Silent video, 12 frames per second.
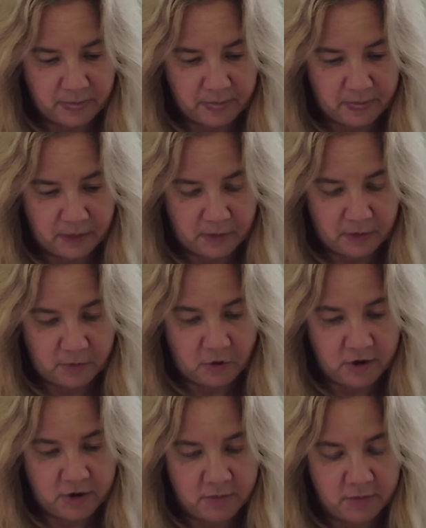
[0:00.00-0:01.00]
or the part
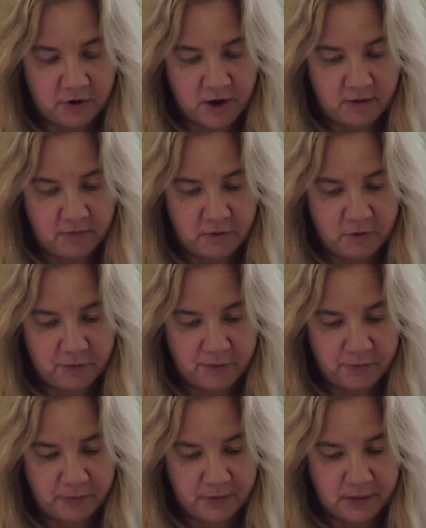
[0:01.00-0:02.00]
of the problem
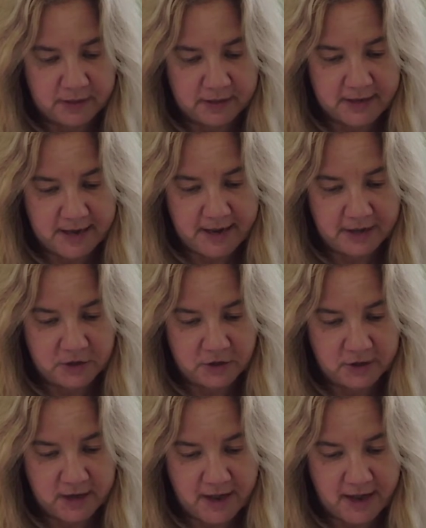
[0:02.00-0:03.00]
is Cancers
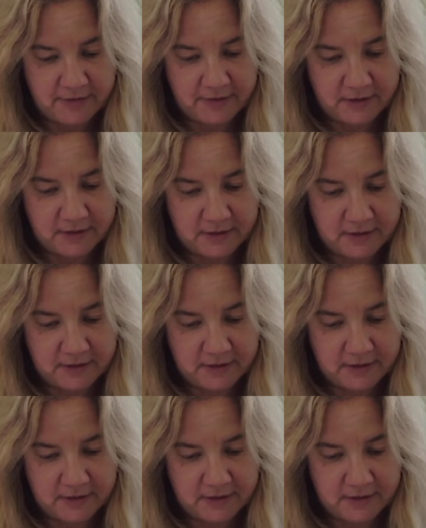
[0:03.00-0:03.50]
have a